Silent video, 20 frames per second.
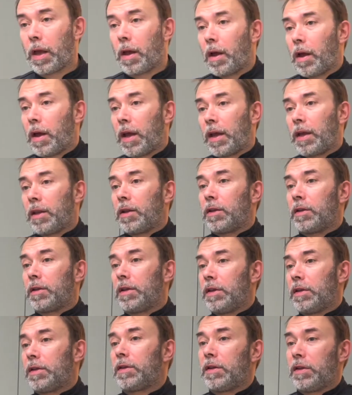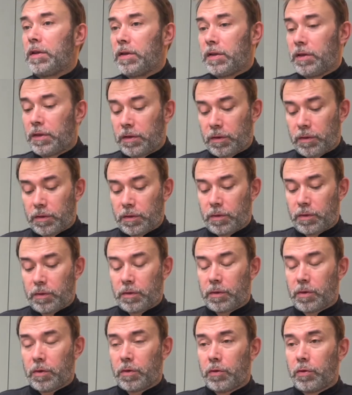And this is
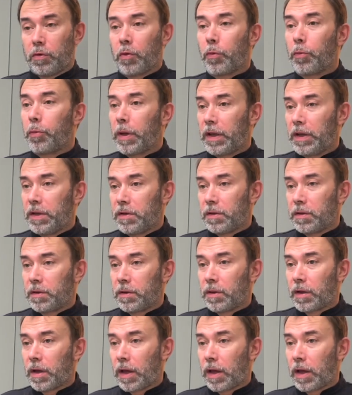your base.